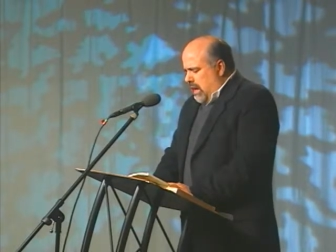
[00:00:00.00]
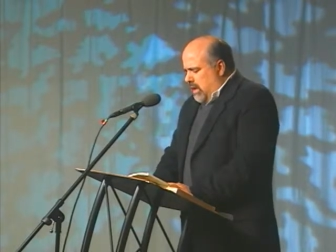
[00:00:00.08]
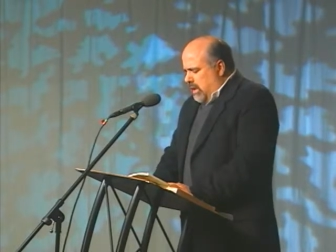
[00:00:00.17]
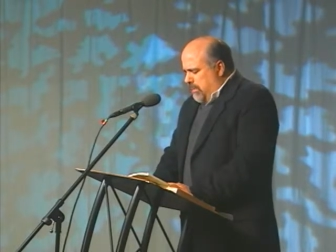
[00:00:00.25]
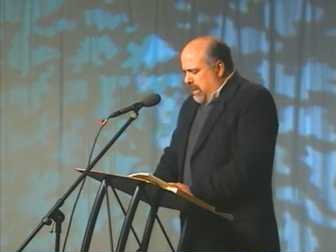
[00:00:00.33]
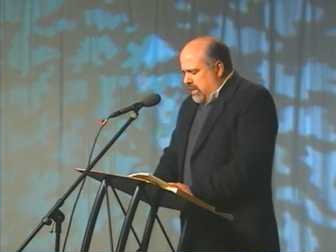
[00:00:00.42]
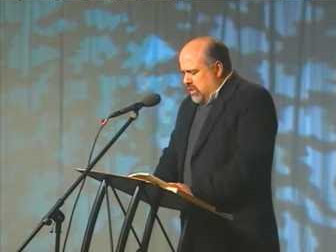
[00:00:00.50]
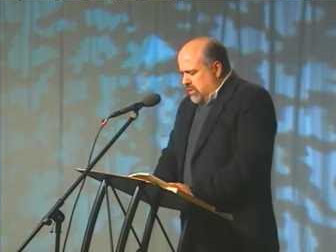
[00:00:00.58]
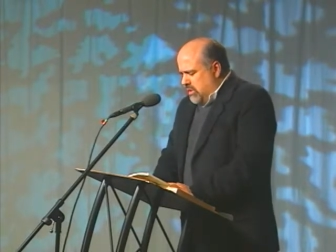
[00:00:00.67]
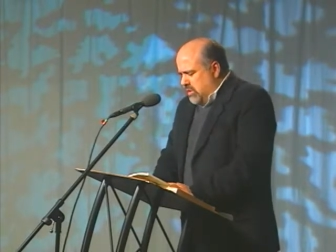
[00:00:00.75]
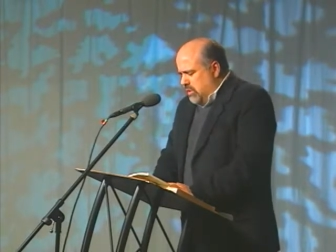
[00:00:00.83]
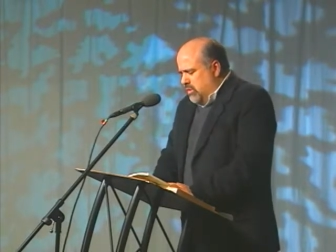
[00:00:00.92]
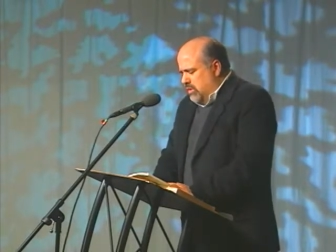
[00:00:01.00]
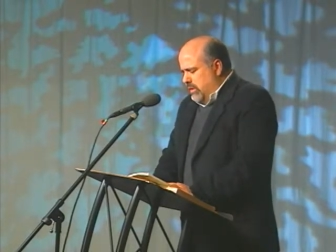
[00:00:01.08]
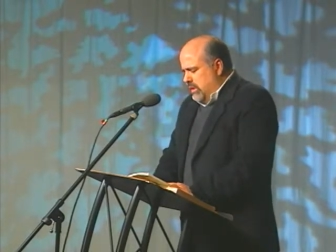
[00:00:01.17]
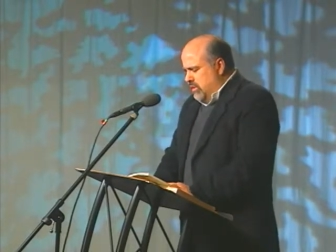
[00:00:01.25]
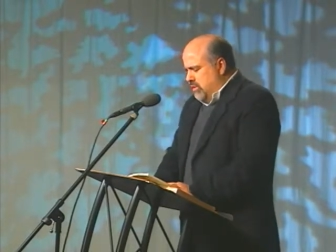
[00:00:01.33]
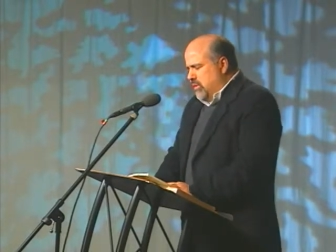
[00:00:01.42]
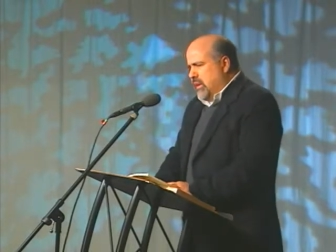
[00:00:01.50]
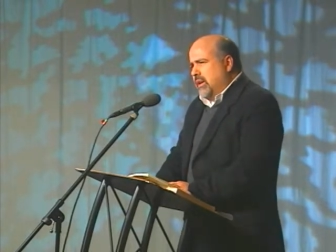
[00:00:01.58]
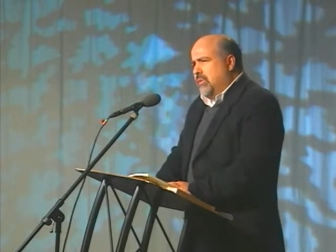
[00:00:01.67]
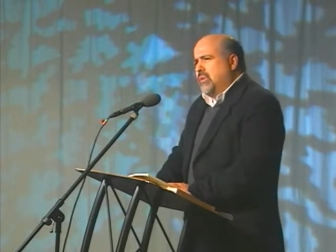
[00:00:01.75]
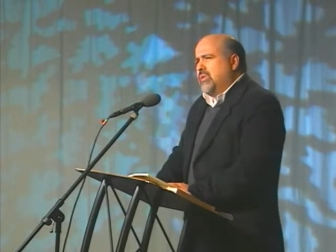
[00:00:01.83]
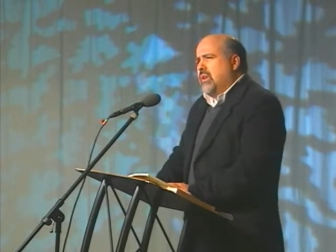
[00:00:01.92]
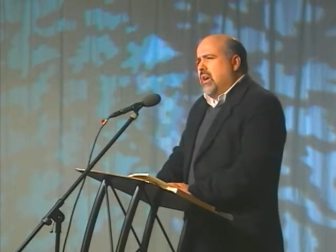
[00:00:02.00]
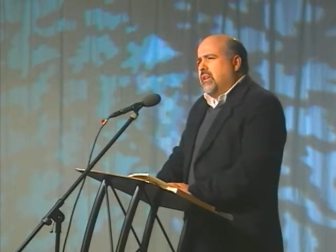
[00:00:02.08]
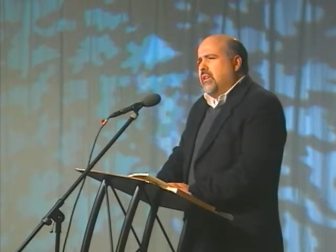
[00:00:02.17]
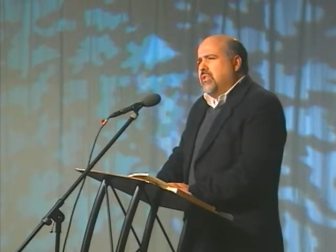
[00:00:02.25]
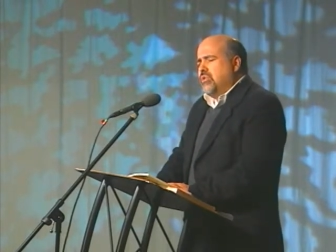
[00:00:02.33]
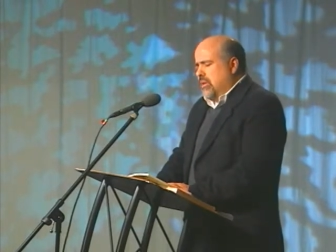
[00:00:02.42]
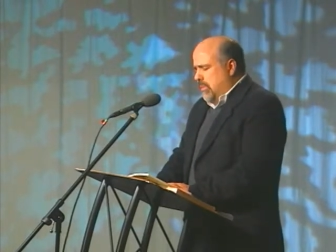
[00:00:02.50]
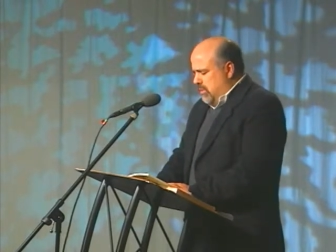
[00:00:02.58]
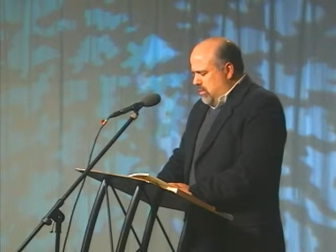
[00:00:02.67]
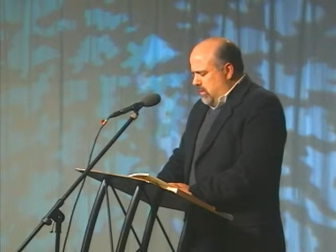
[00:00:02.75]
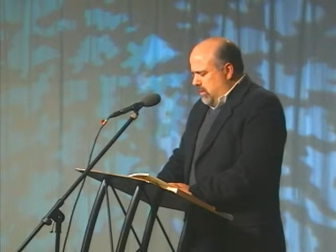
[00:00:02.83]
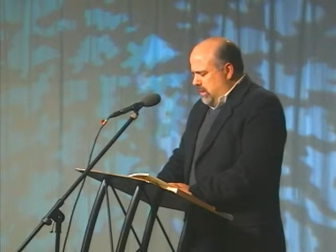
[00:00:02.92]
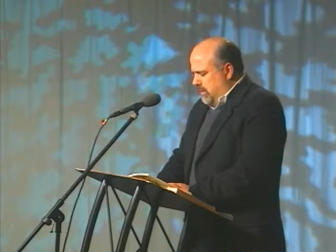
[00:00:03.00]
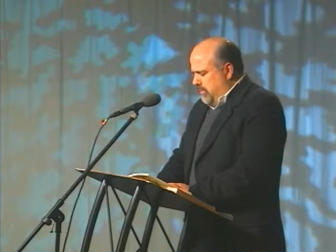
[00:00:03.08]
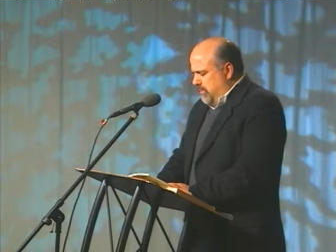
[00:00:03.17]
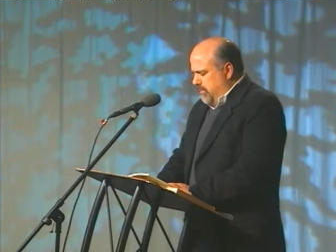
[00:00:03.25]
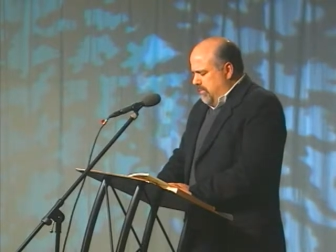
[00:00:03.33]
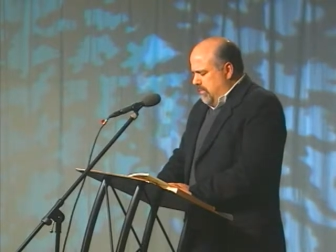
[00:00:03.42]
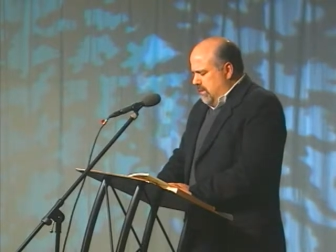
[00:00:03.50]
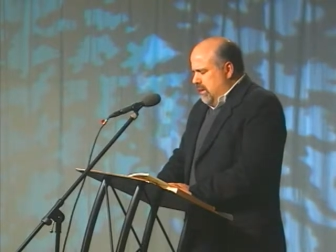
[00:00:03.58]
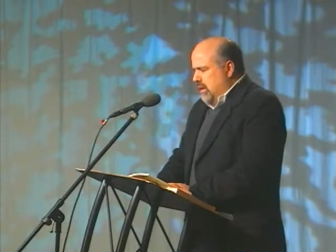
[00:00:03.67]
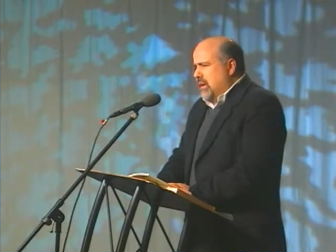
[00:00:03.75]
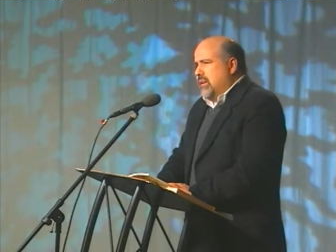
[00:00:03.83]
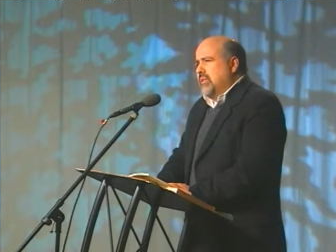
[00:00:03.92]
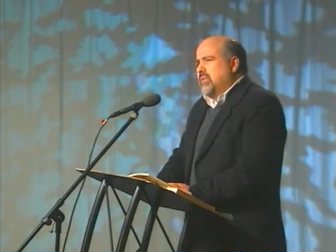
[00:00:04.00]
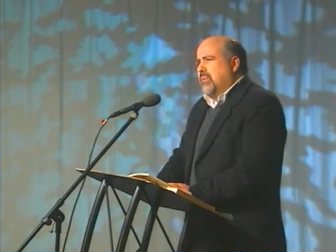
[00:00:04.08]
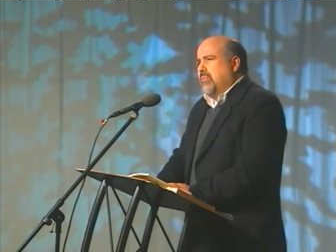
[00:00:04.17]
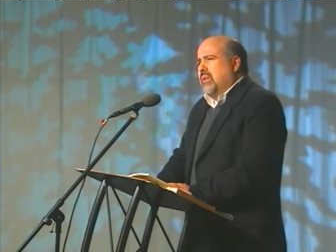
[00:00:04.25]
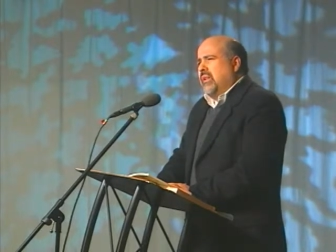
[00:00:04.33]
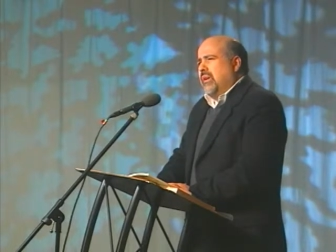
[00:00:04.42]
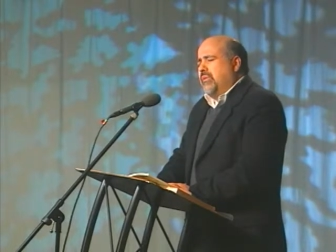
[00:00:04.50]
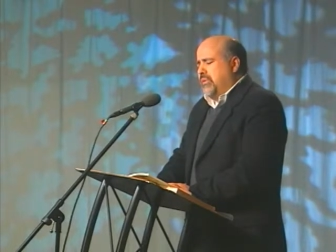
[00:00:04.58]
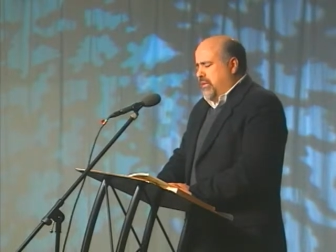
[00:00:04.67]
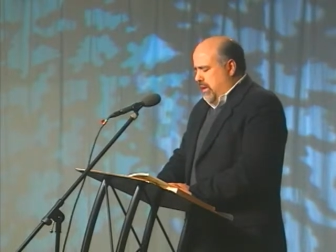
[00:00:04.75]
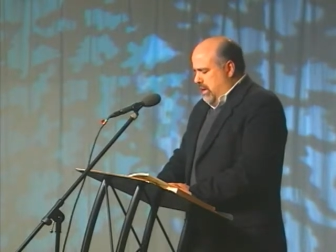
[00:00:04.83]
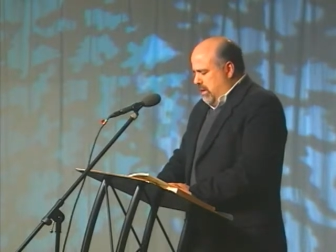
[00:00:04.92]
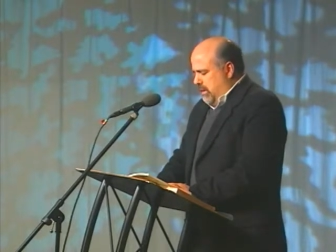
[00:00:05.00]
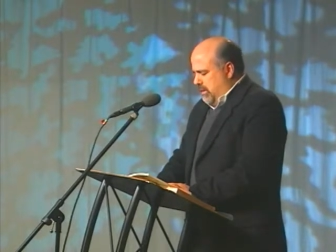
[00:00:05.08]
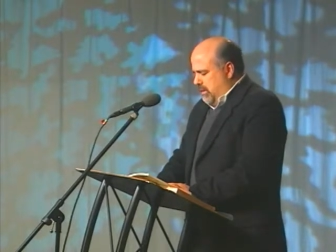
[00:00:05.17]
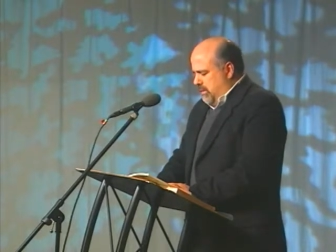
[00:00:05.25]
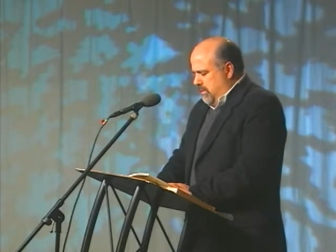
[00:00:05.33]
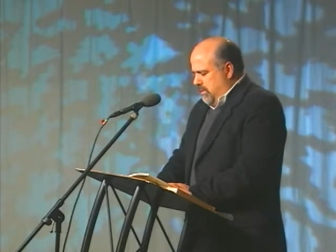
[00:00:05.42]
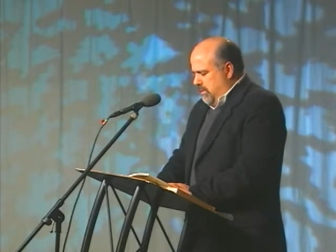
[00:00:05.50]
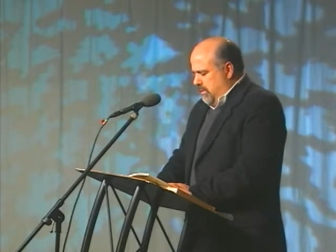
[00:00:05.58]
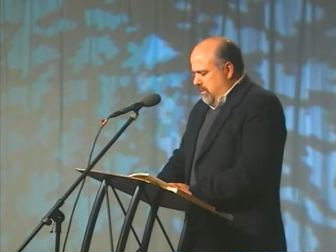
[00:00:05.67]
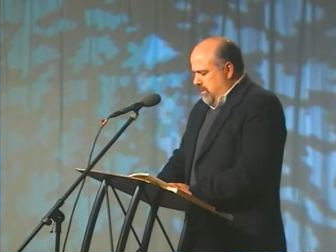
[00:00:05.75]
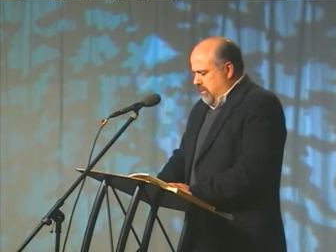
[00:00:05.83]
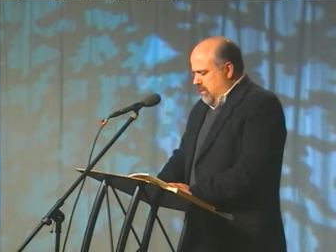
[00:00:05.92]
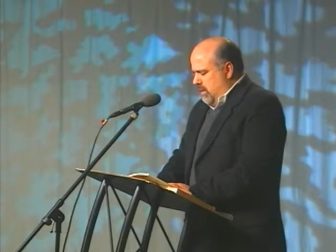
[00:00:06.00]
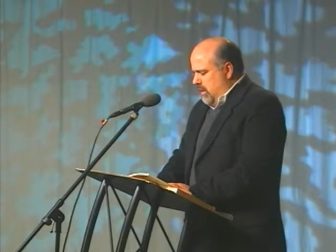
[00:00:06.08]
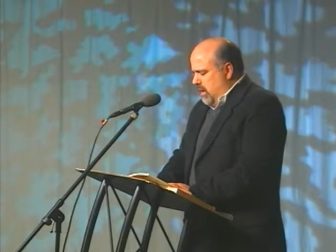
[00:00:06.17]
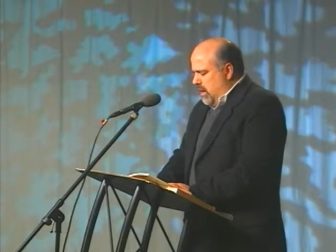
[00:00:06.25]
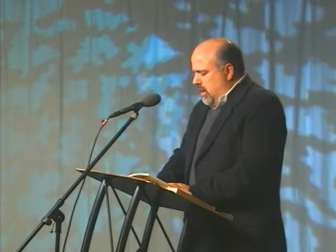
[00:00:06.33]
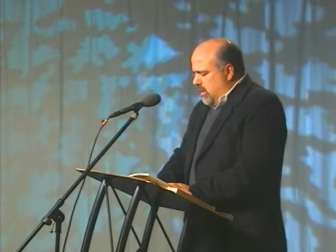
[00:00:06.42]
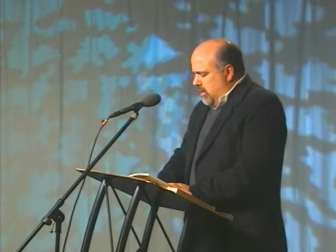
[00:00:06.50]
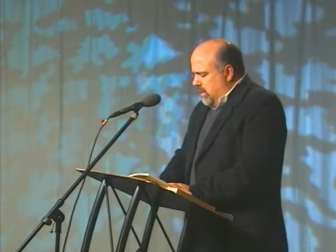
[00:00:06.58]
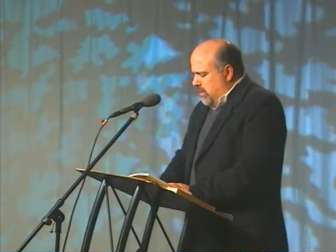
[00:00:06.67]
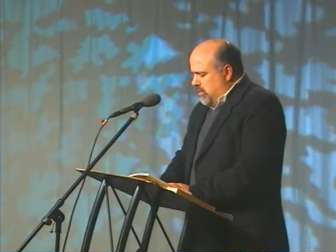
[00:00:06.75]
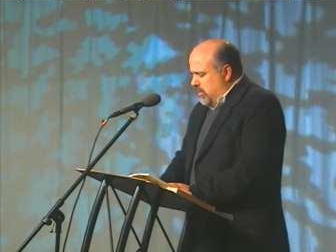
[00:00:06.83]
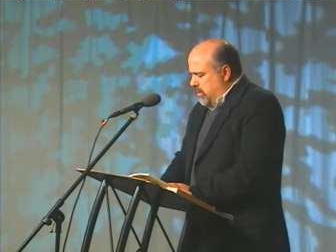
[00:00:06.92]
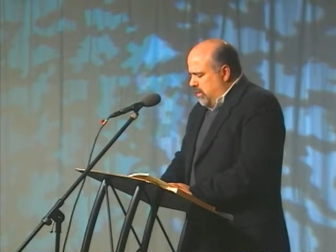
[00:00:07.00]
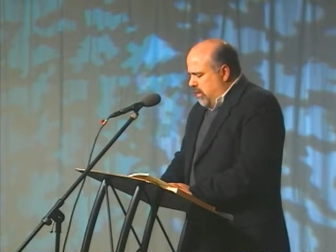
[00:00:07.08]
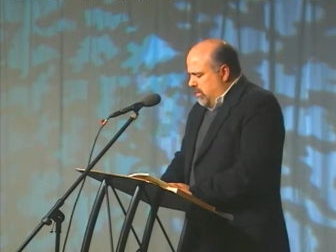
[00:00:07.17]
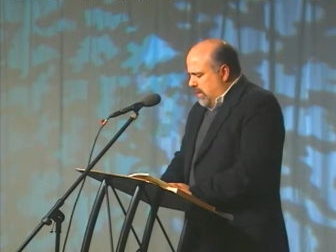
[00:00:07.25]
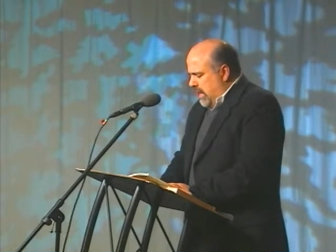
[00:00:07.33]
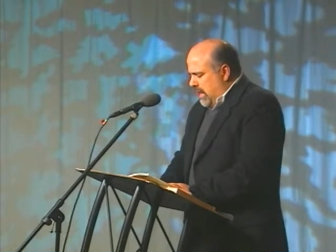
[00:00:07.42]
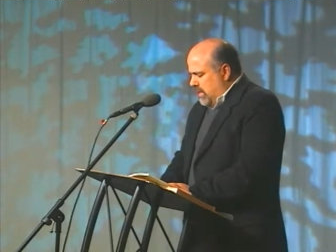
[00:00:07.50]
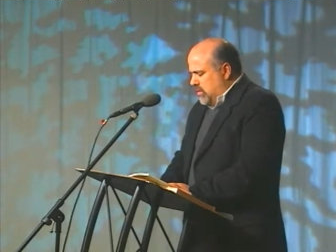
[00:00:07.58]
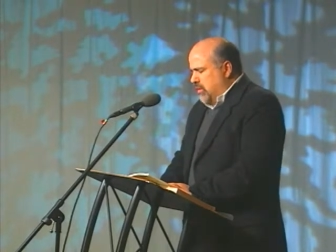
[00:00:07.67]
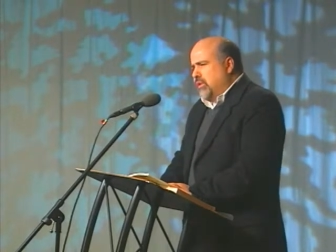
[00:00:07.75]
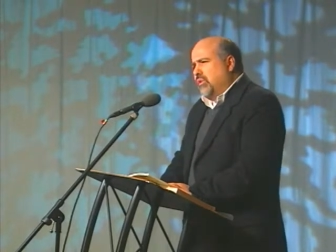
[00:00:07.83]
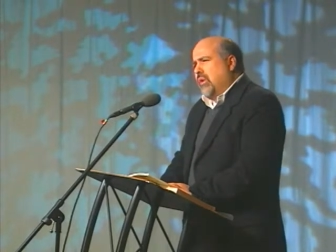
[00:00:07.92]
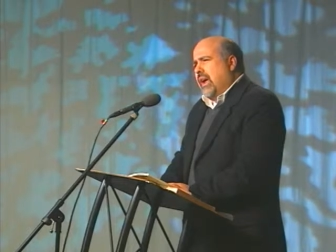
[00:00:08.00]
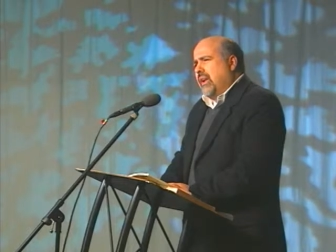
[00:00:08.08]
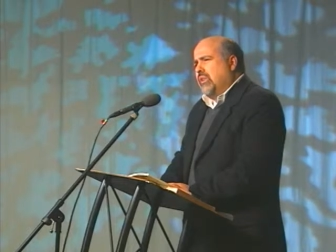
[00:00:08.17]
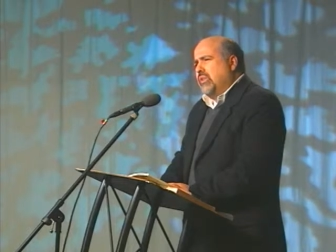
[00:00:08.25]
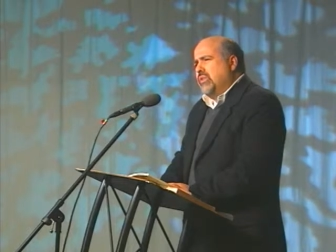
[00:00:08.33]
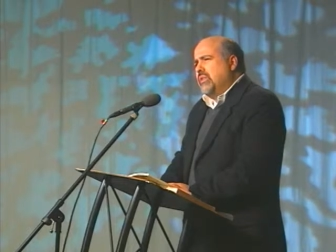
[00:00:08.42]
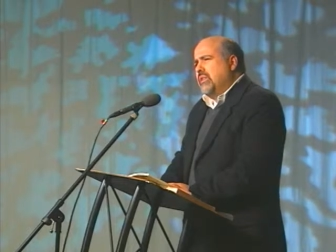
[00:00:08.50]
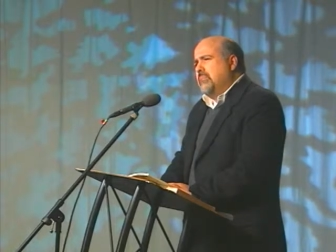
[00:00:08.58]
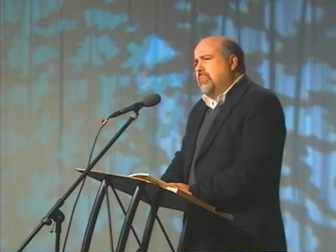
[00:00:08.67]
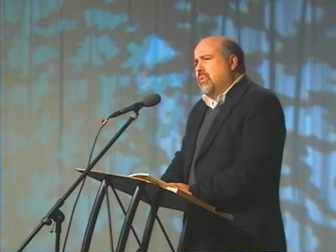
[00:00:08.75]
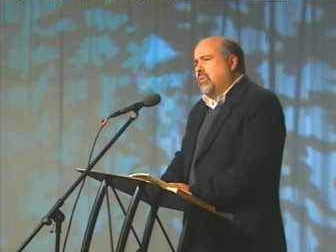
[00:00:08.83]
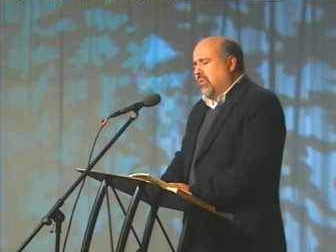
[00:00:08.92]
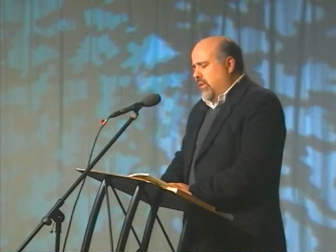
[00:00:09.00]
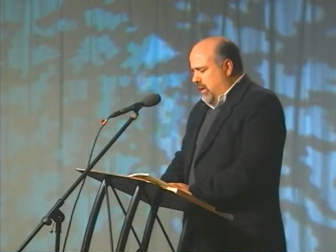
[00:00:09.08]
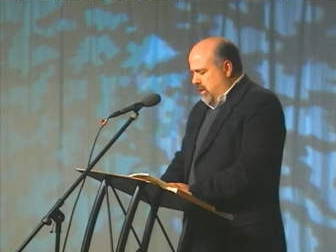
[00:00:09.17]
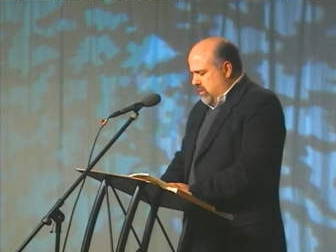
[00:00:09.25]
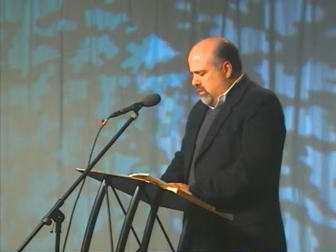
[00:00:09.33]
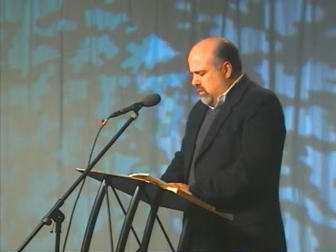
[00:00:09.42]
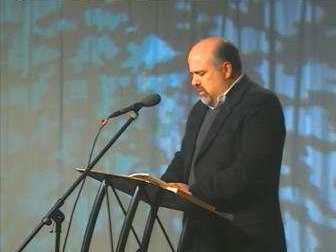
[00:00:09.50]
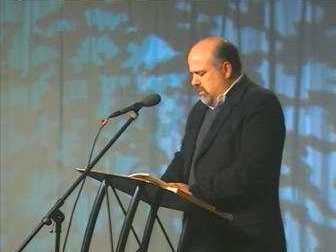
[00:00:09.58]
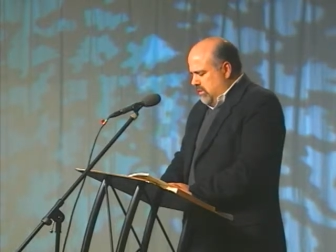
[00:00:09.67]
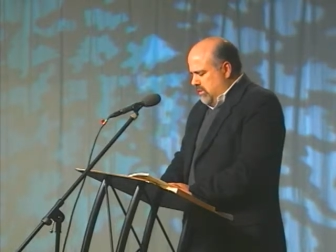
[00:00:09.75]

The patient's social history was non contributory. Someone left her here. The intern on the case heard crackles in both lungs.